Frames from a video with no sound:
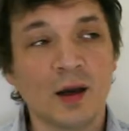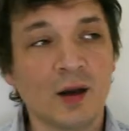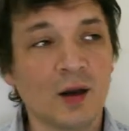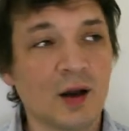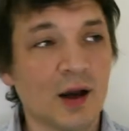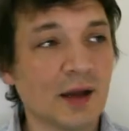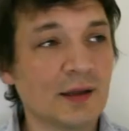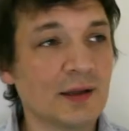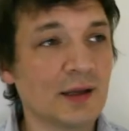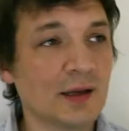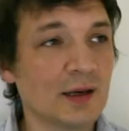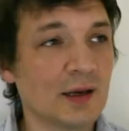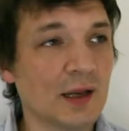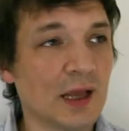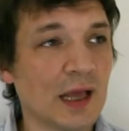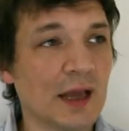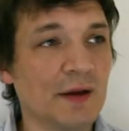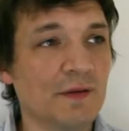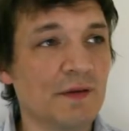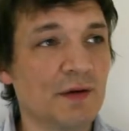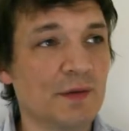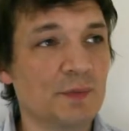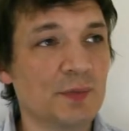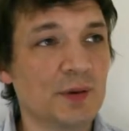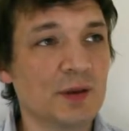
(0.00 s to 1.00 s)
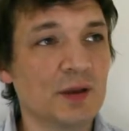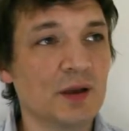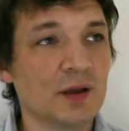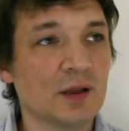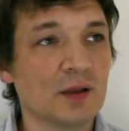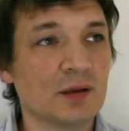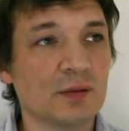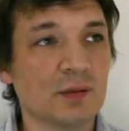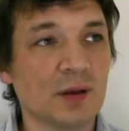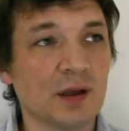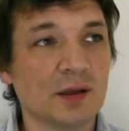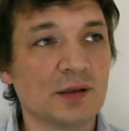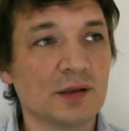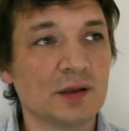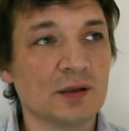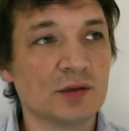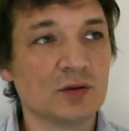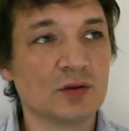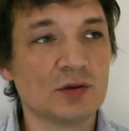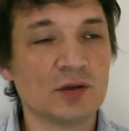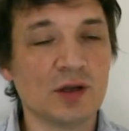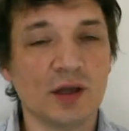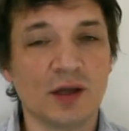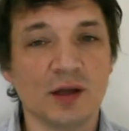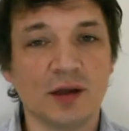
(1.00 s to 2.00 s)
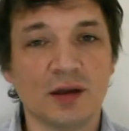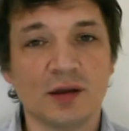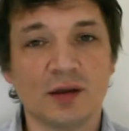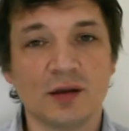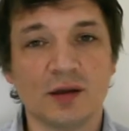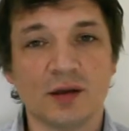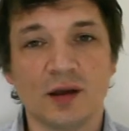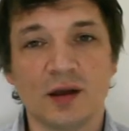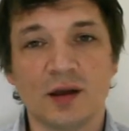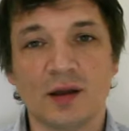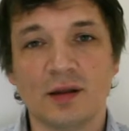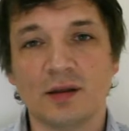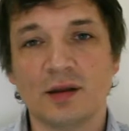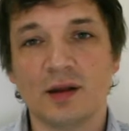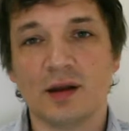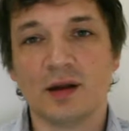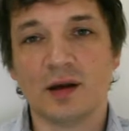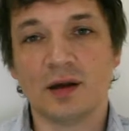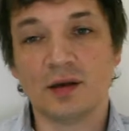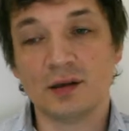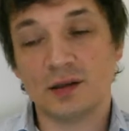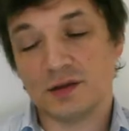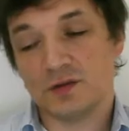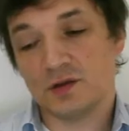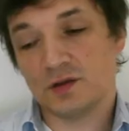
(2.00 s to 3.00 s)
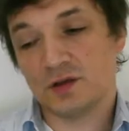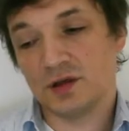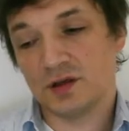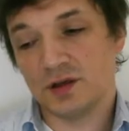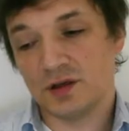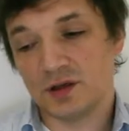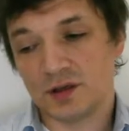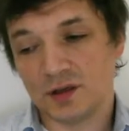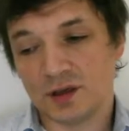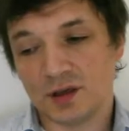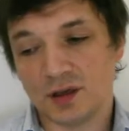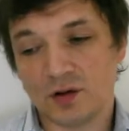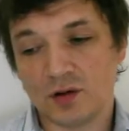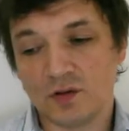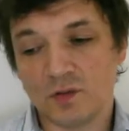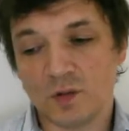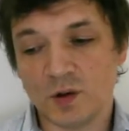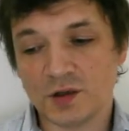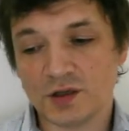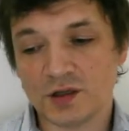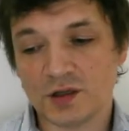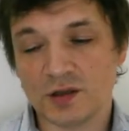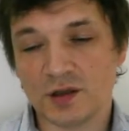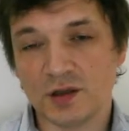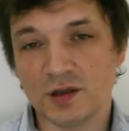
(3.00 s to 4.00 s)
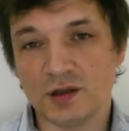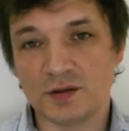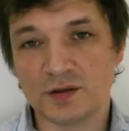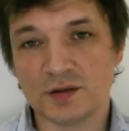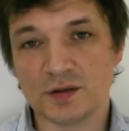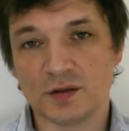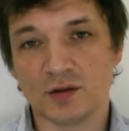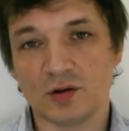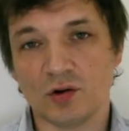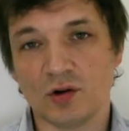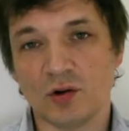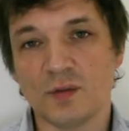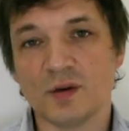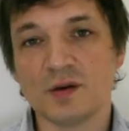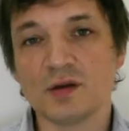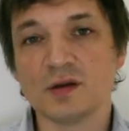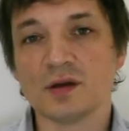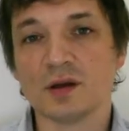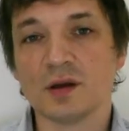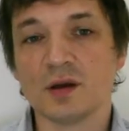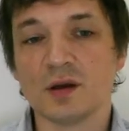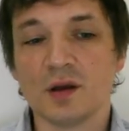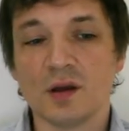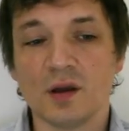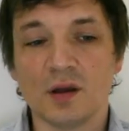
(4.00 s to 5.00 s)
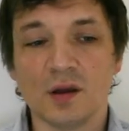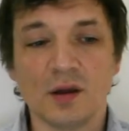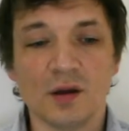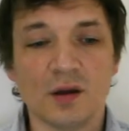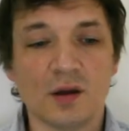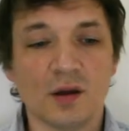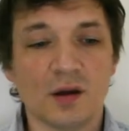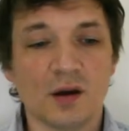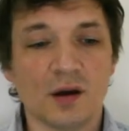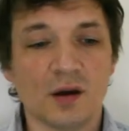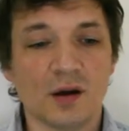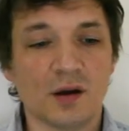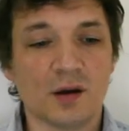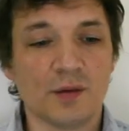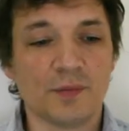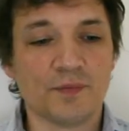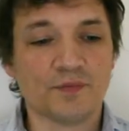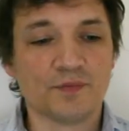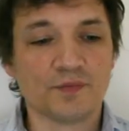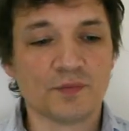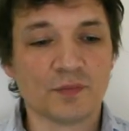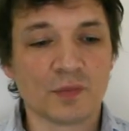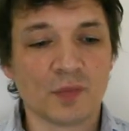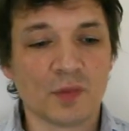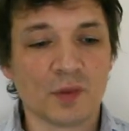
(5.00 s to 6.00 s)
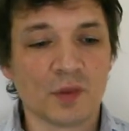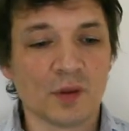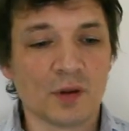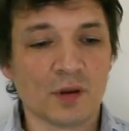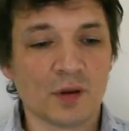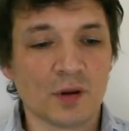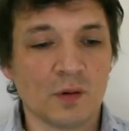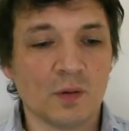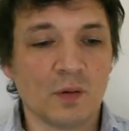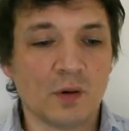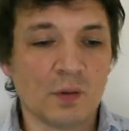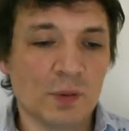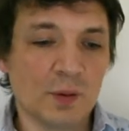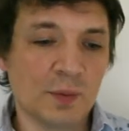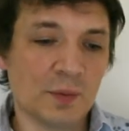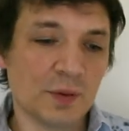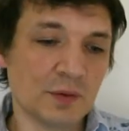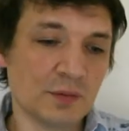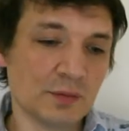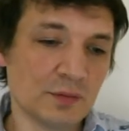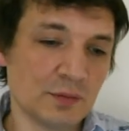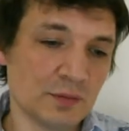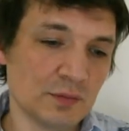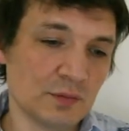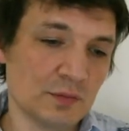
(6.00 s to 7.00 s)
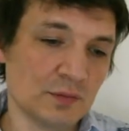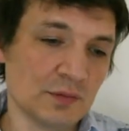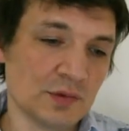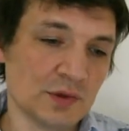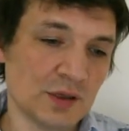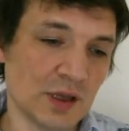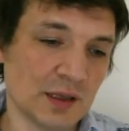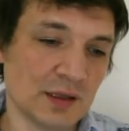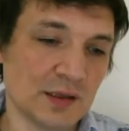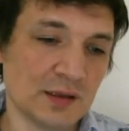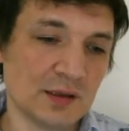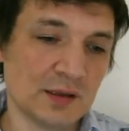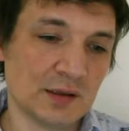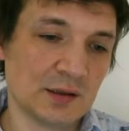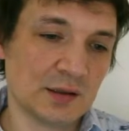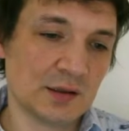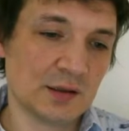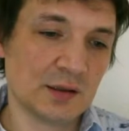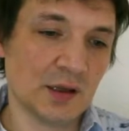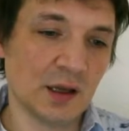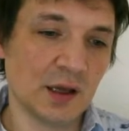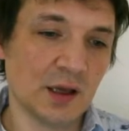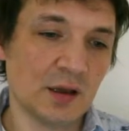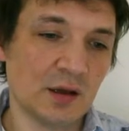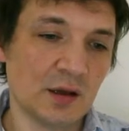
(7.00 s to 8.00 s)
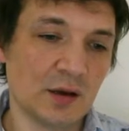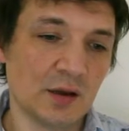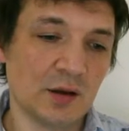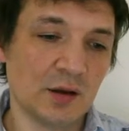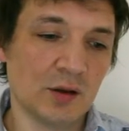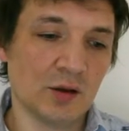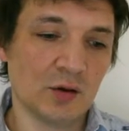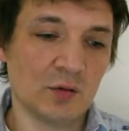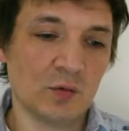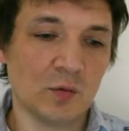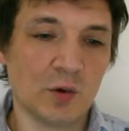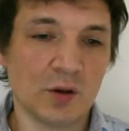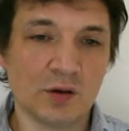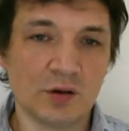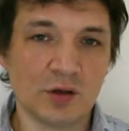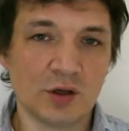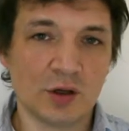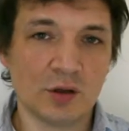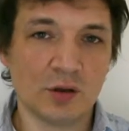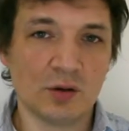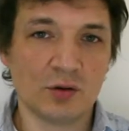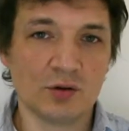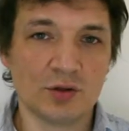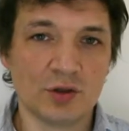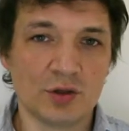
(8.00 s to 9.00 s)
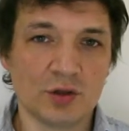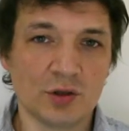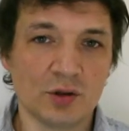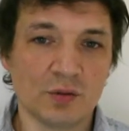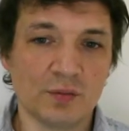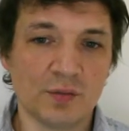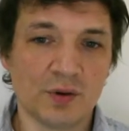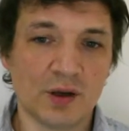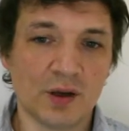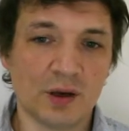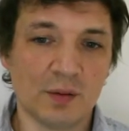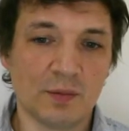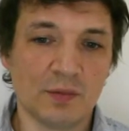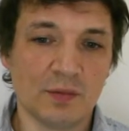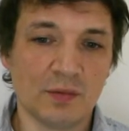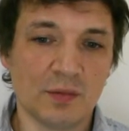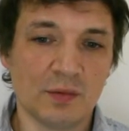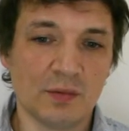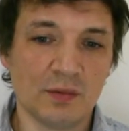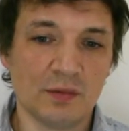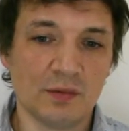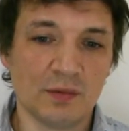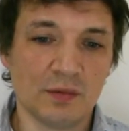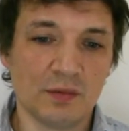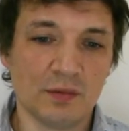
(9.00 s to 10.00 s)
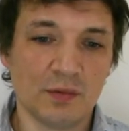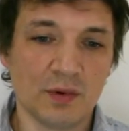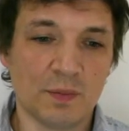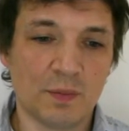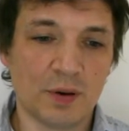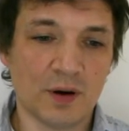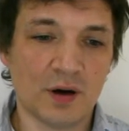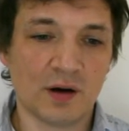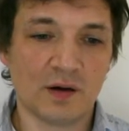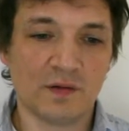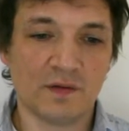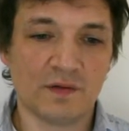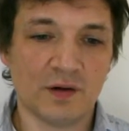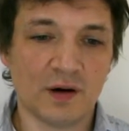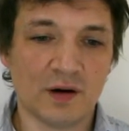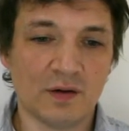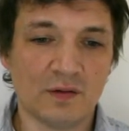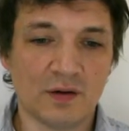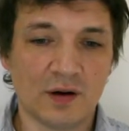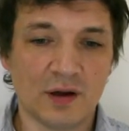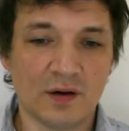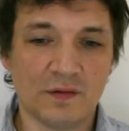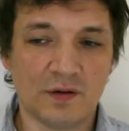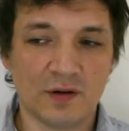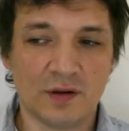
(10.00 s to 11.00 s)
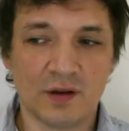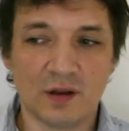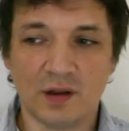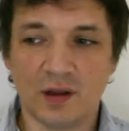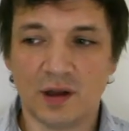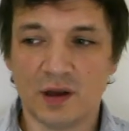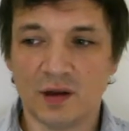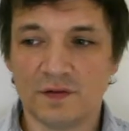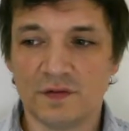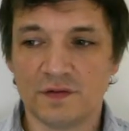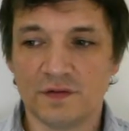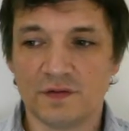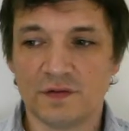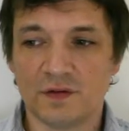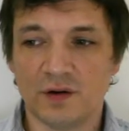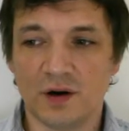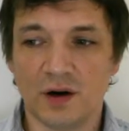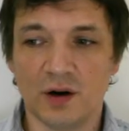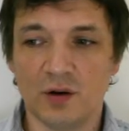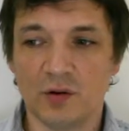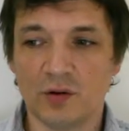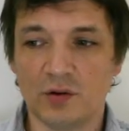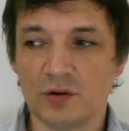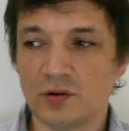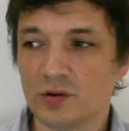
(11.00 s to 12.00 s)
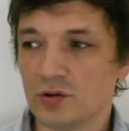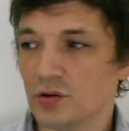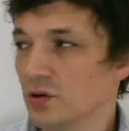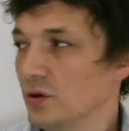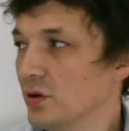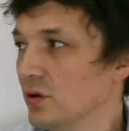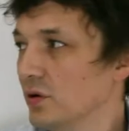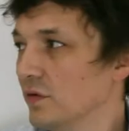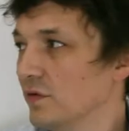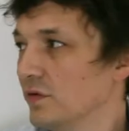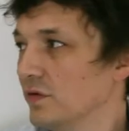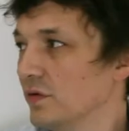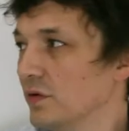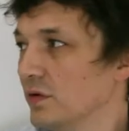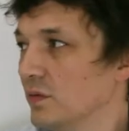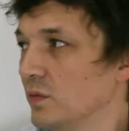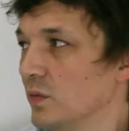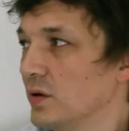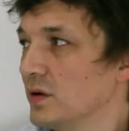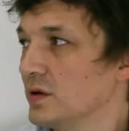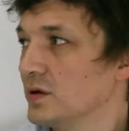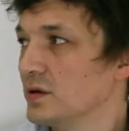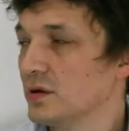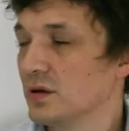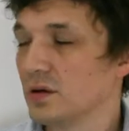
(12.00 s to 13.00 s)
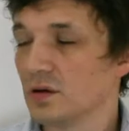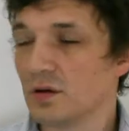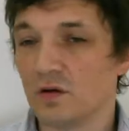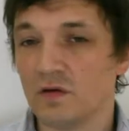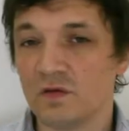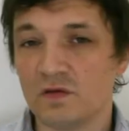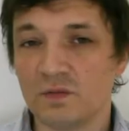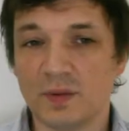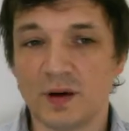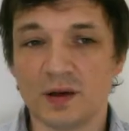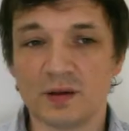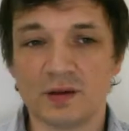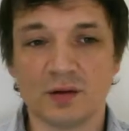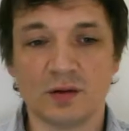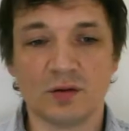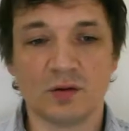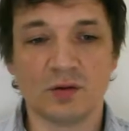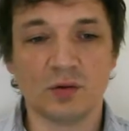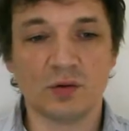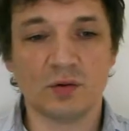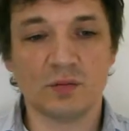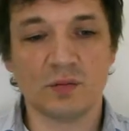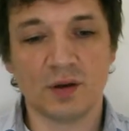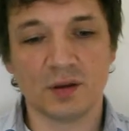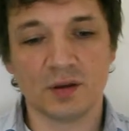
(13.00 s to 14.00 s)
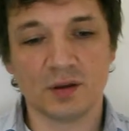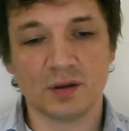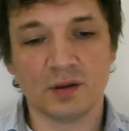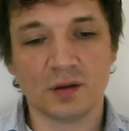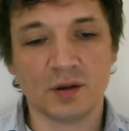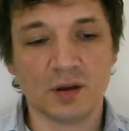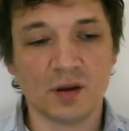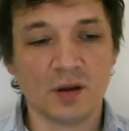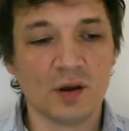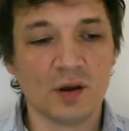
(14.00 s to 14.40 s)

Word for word: You know, I didn't have an opinion until today, and it just was an interesting question, an interesting comment. When people start saying, you know, when technology is going to become a part of our everyday life, how are we going to turn it off, and where is the off button or on button?